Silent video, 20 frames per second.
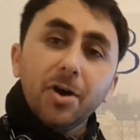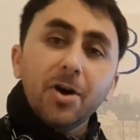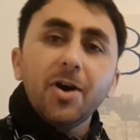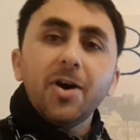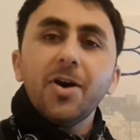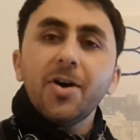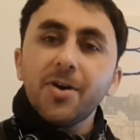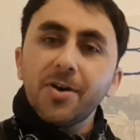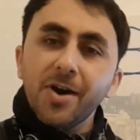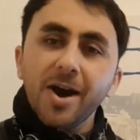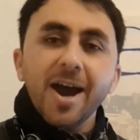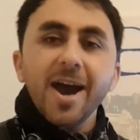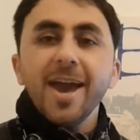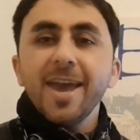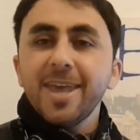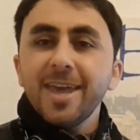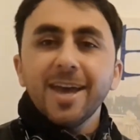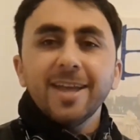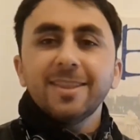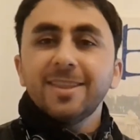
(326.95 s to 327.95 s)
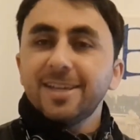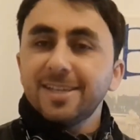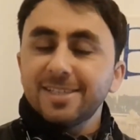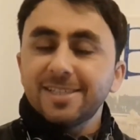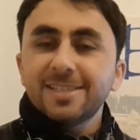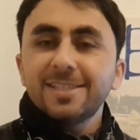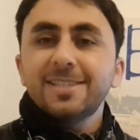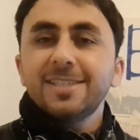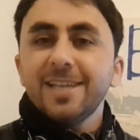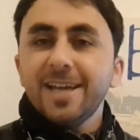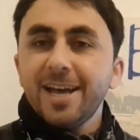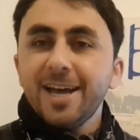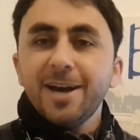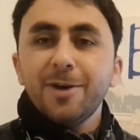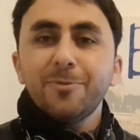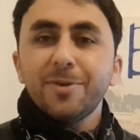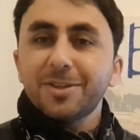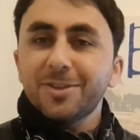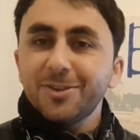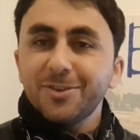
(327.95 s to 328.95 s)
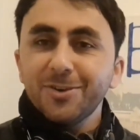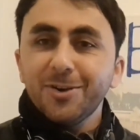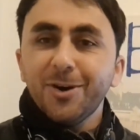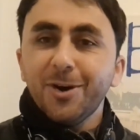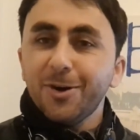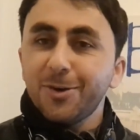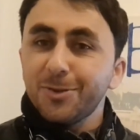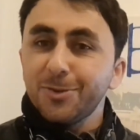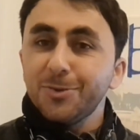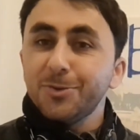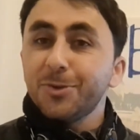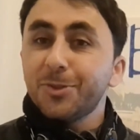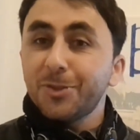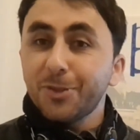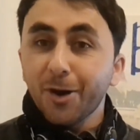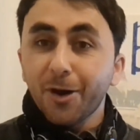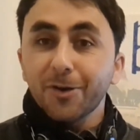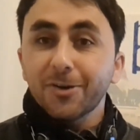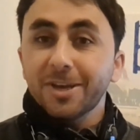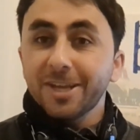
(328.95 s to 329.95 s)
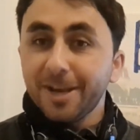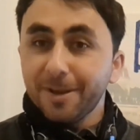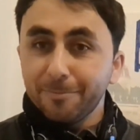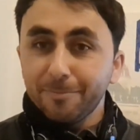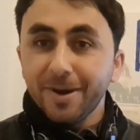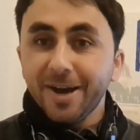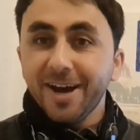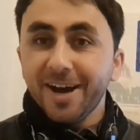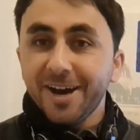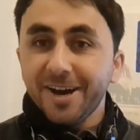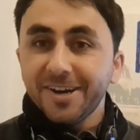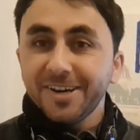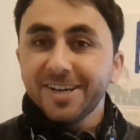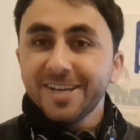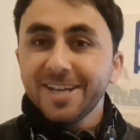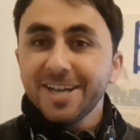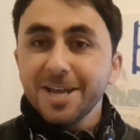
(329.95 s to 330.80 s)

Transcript: Oh, I understand what are you talking about.